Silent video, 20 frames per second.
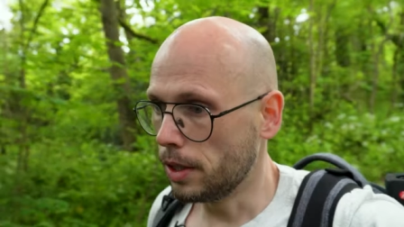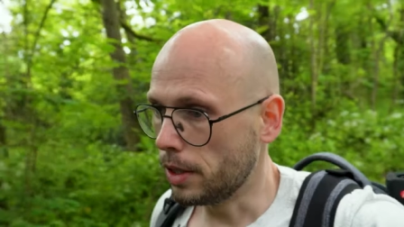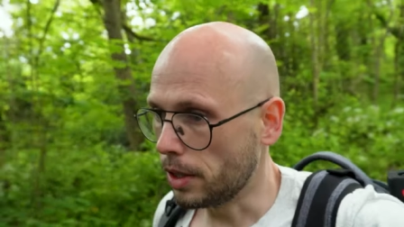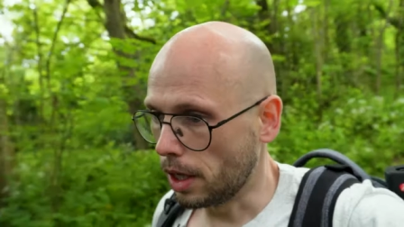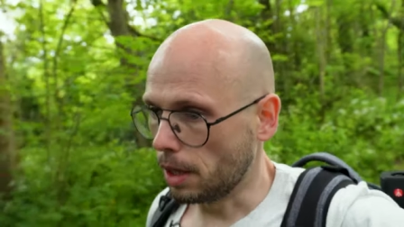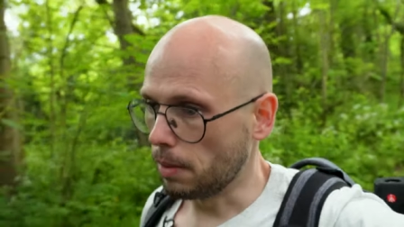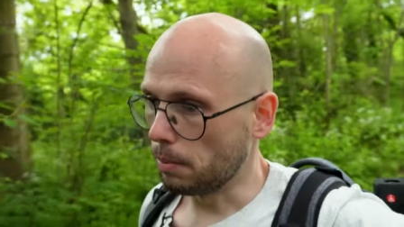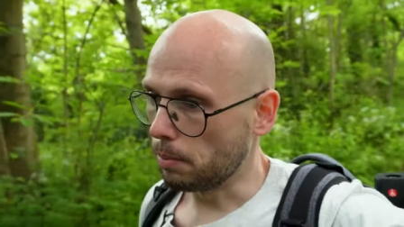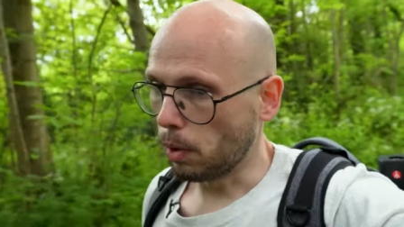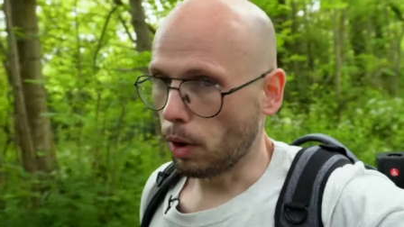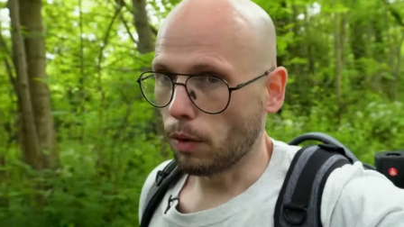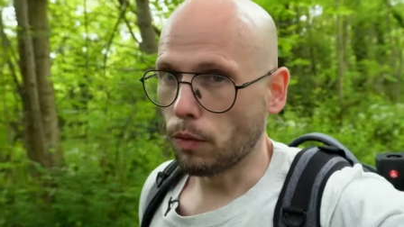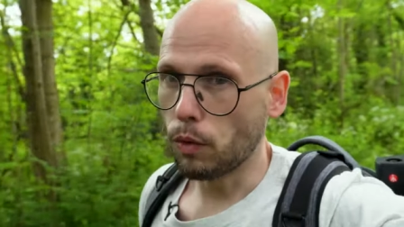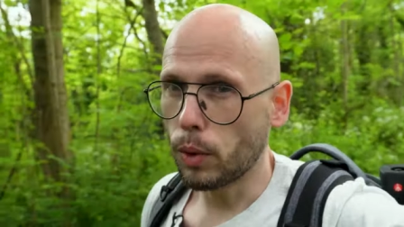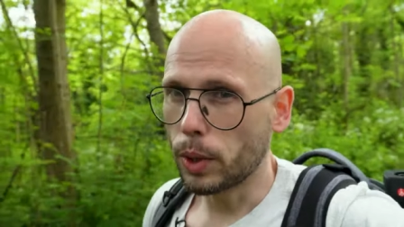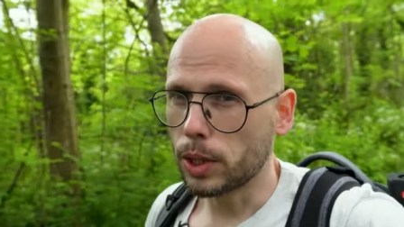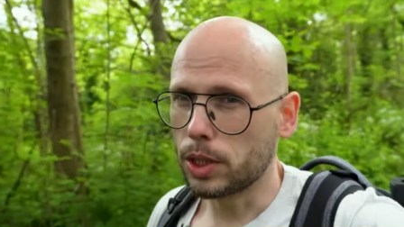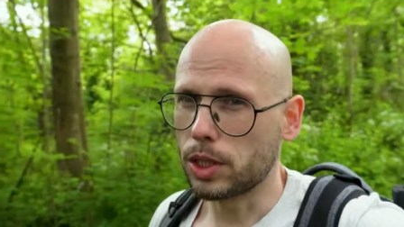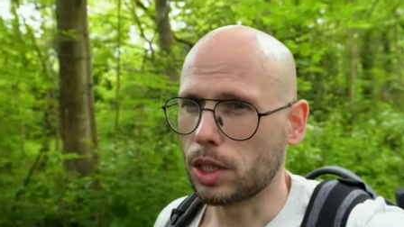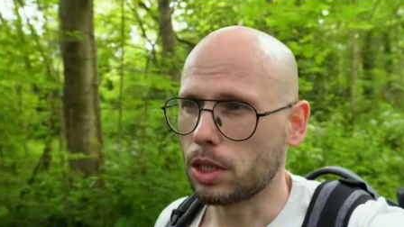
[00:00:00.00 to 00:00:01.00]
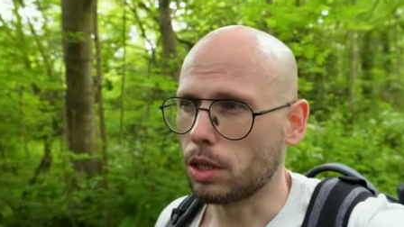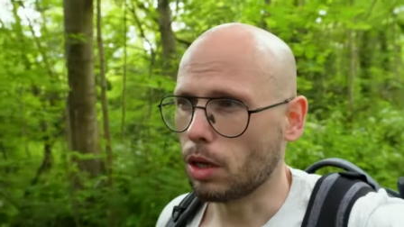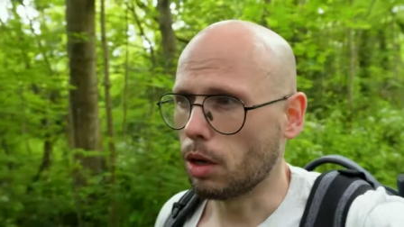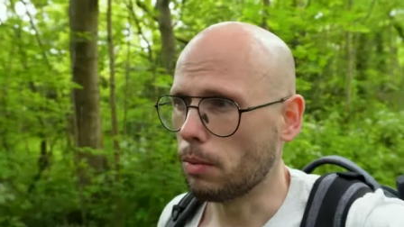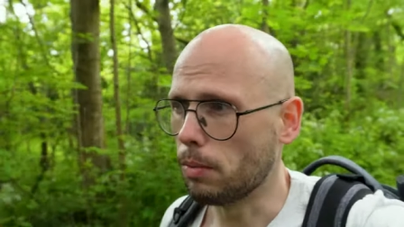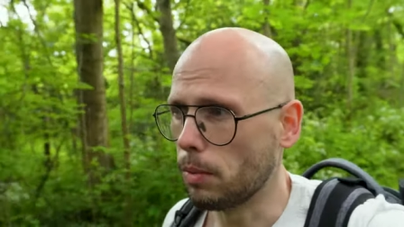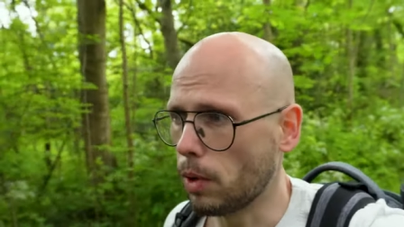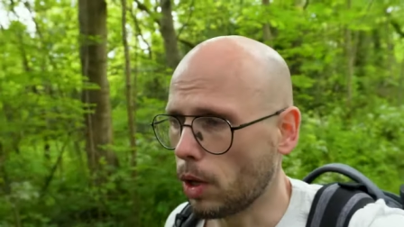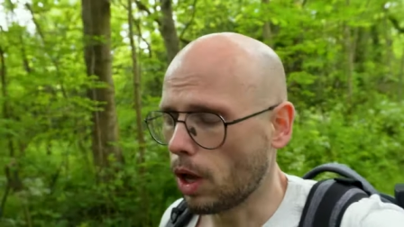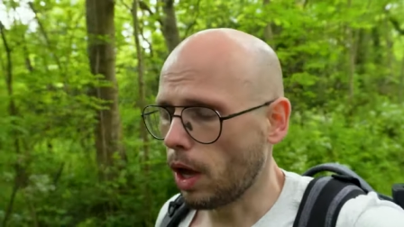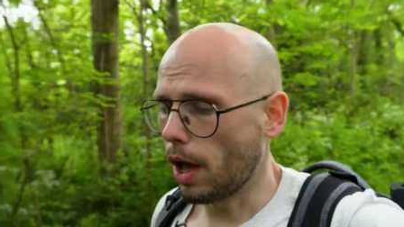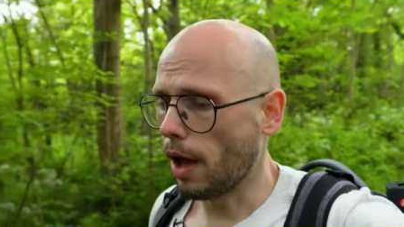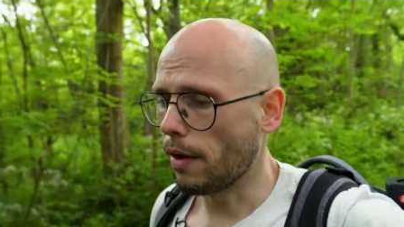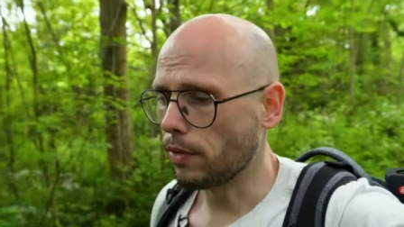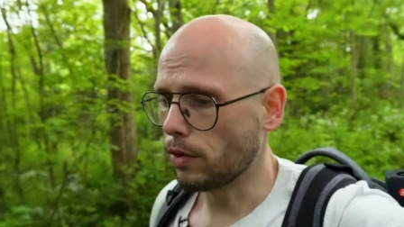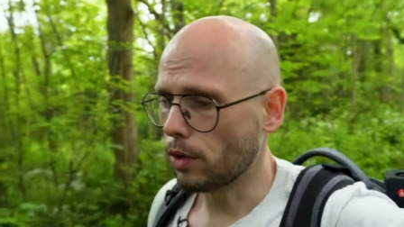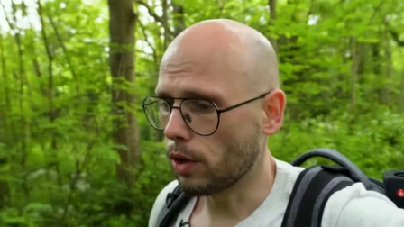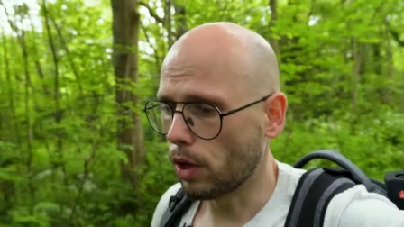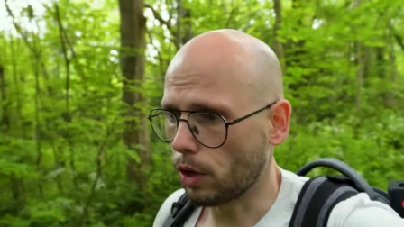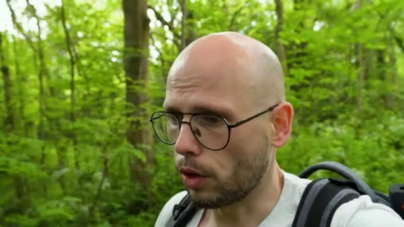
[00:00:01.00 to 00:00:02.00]
um, but I've always said that I'm like
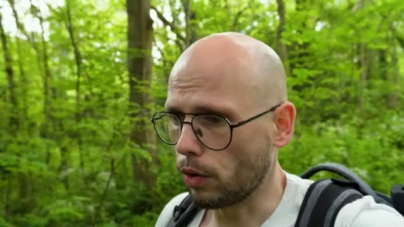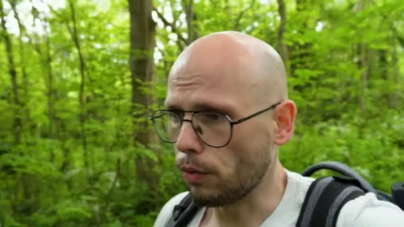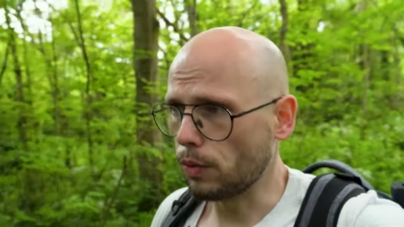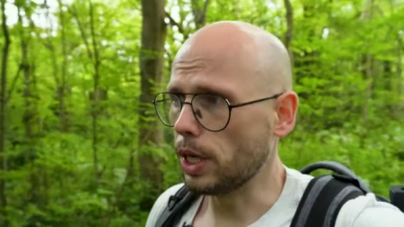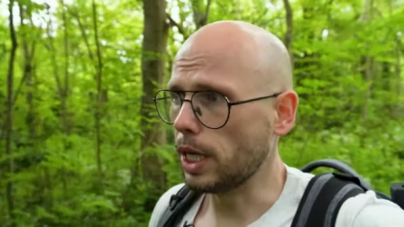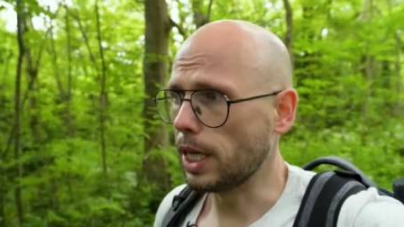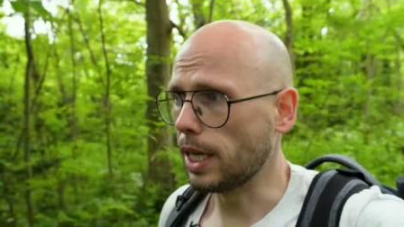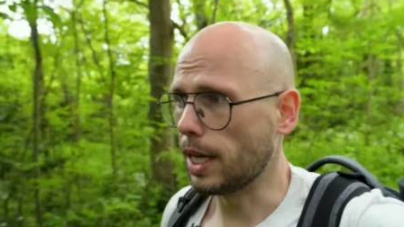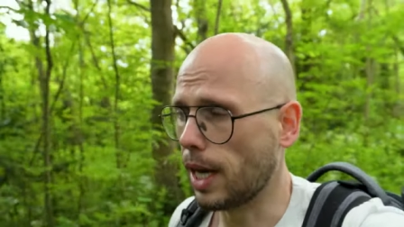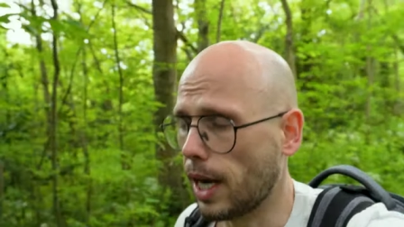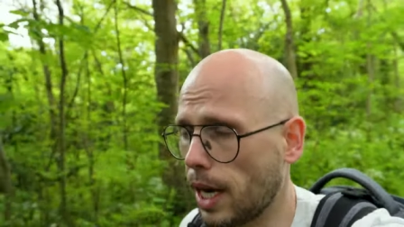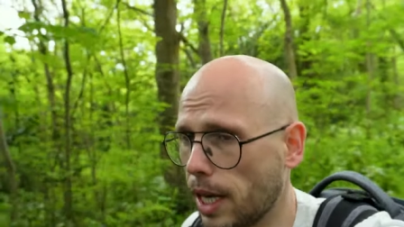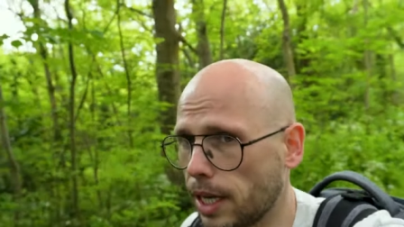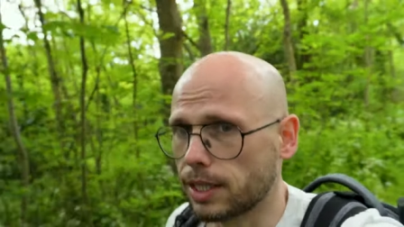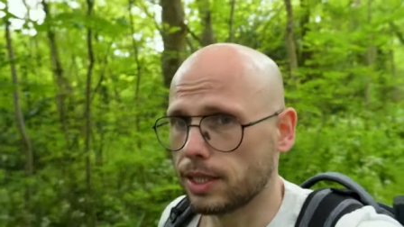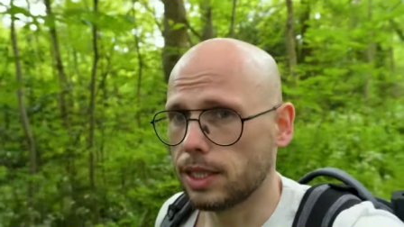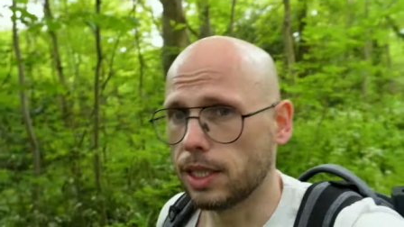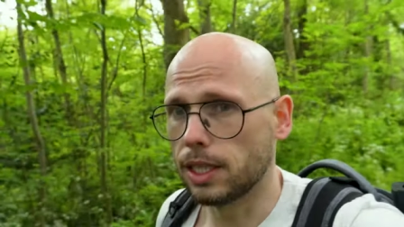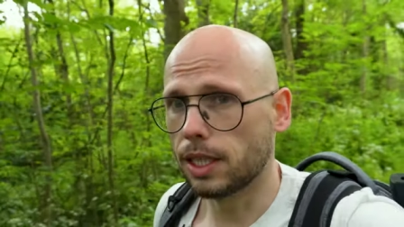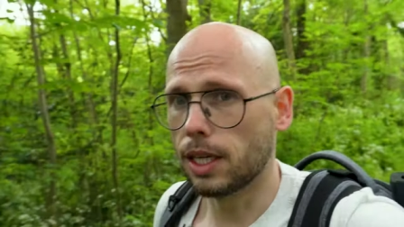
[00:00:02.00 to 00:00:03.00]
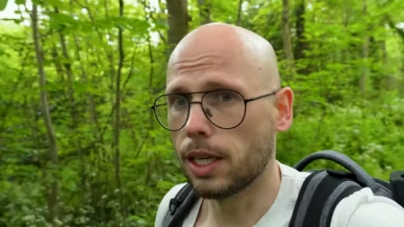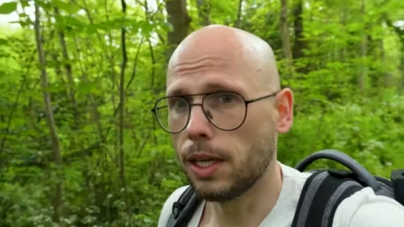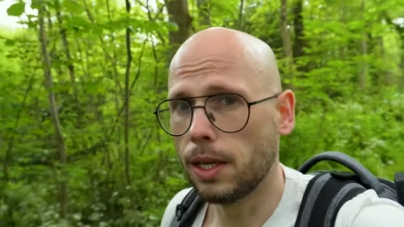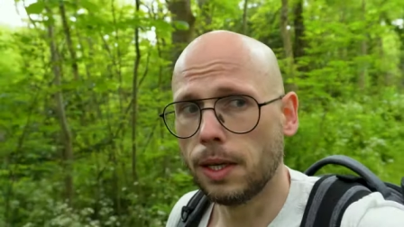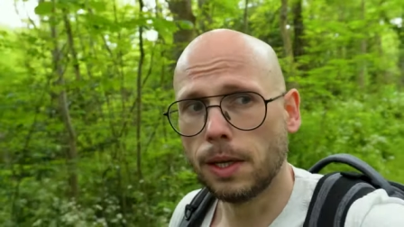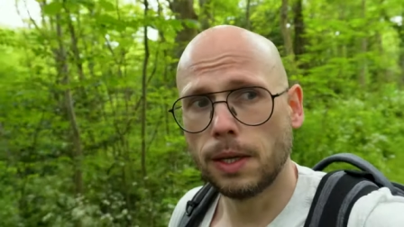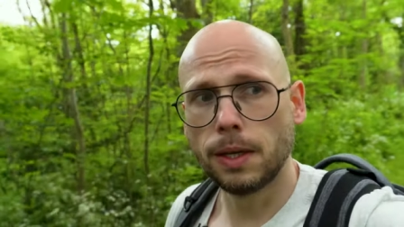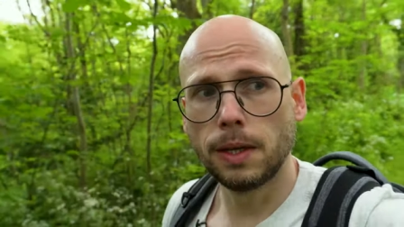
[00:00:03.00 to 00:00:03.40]
have like a really eclectic